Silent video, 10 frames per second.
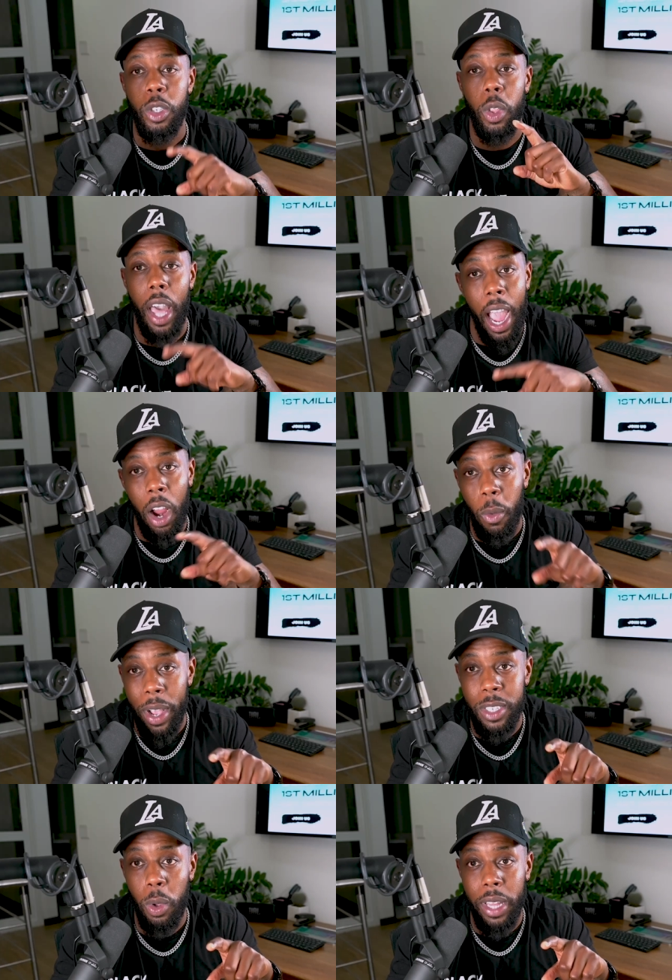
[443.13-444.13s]
So the
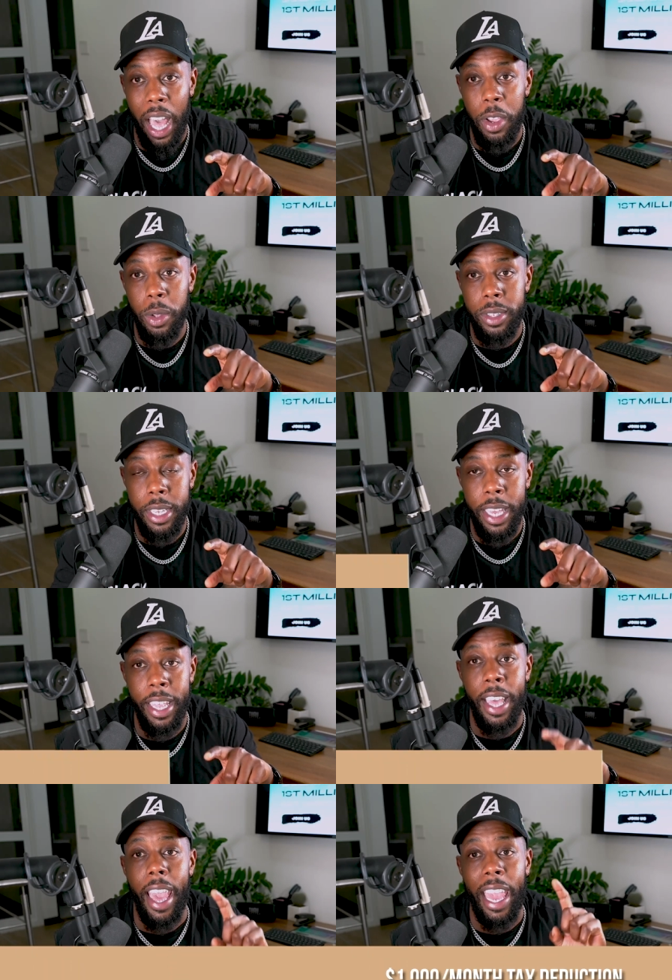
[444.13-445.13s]
IRS will allow you to
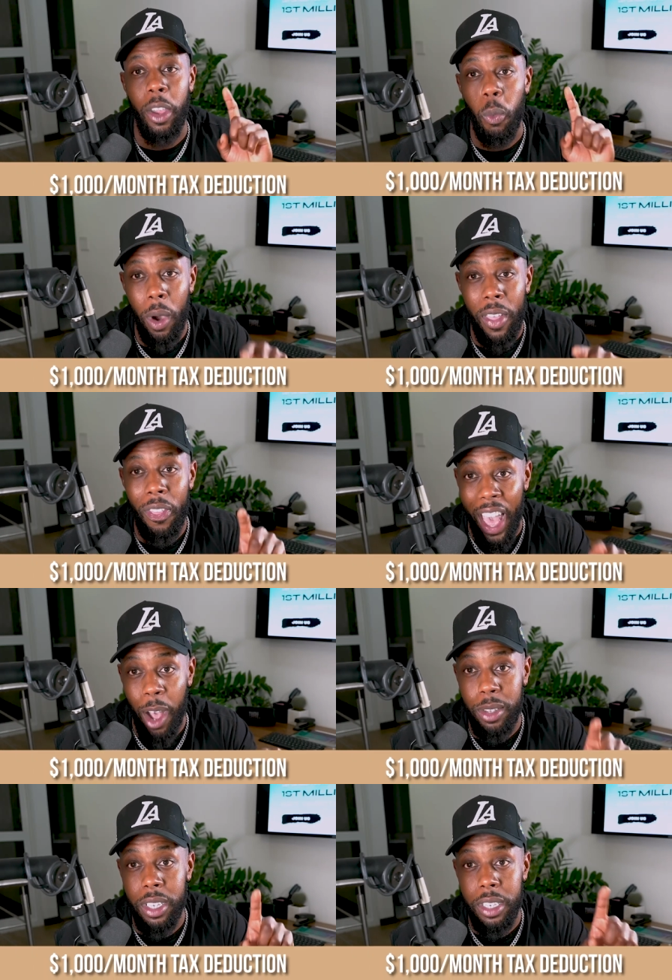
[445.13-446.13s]
get a
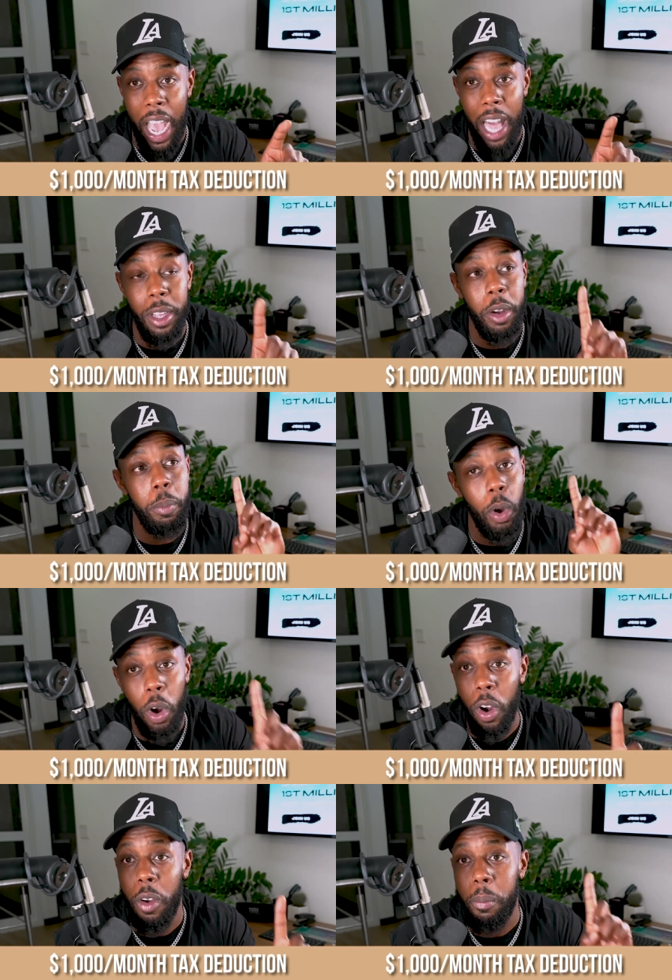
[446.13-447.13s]
$1,000
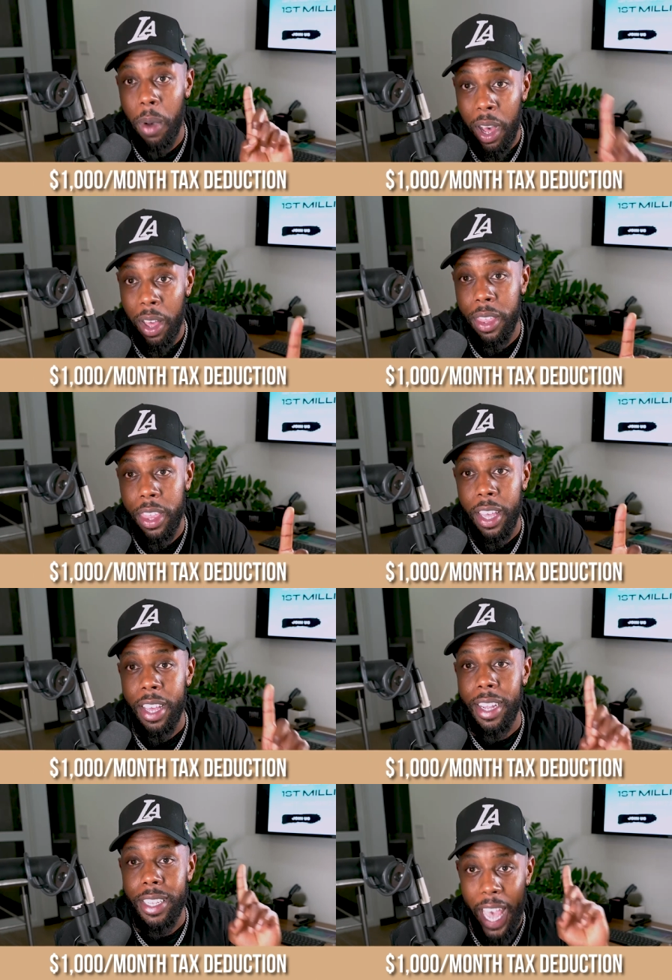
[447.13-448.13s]
per month
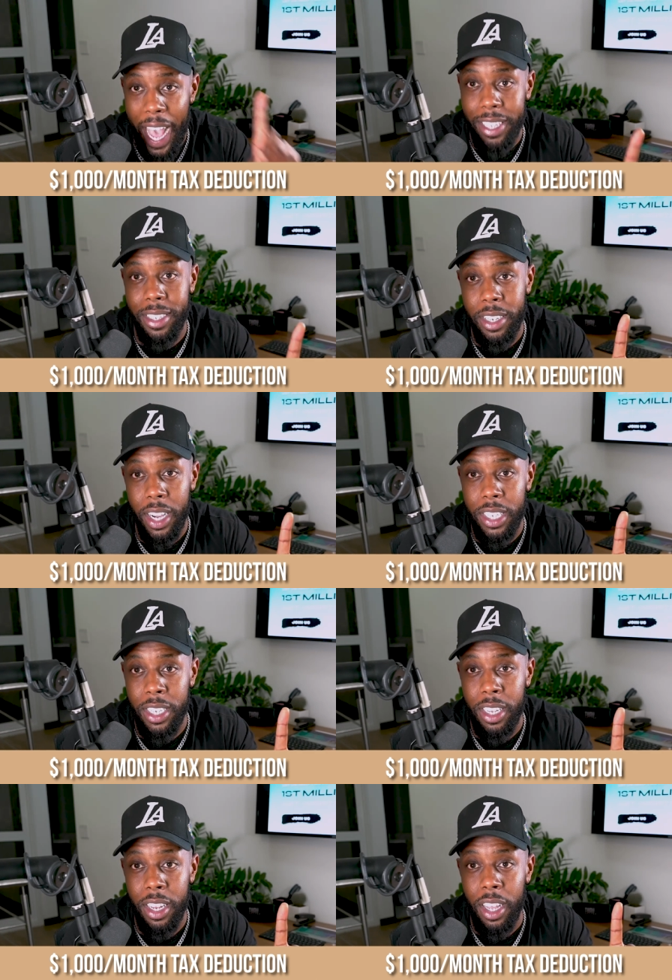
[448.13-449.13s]
tax
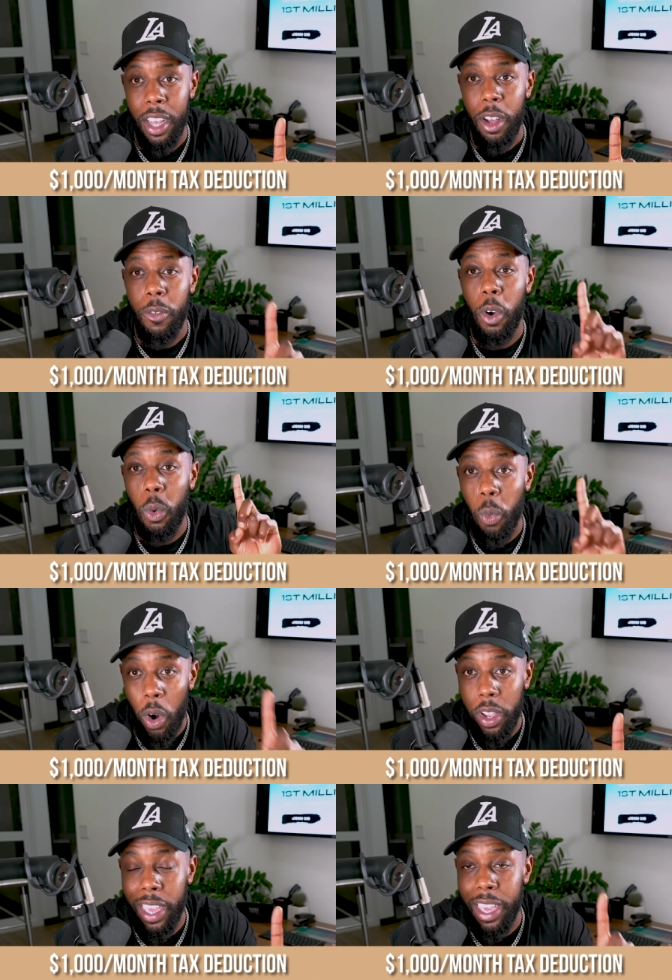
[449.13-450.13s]
deduction for
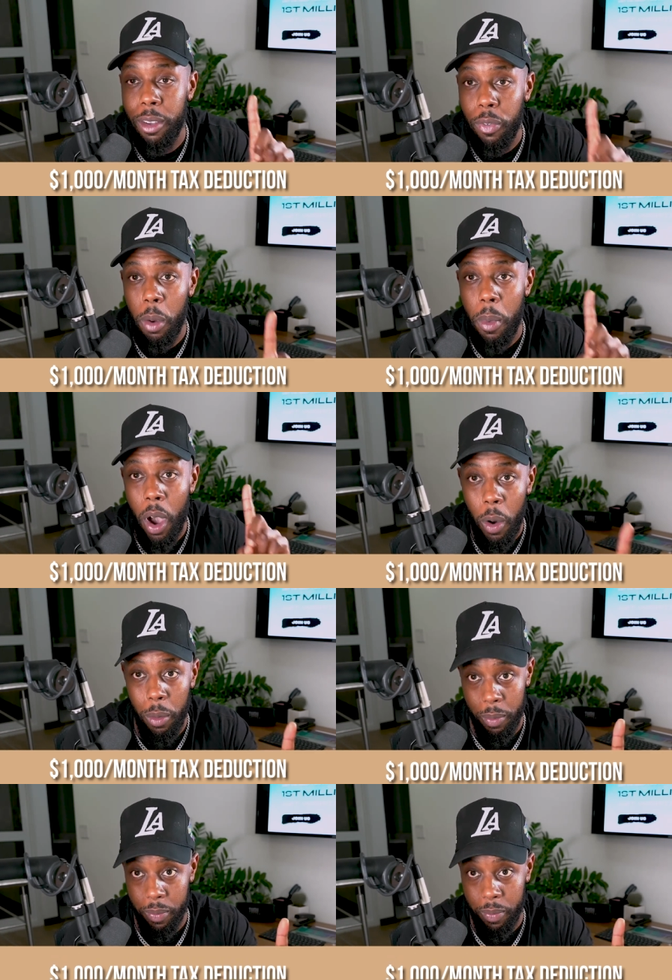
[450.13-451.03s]
working from home.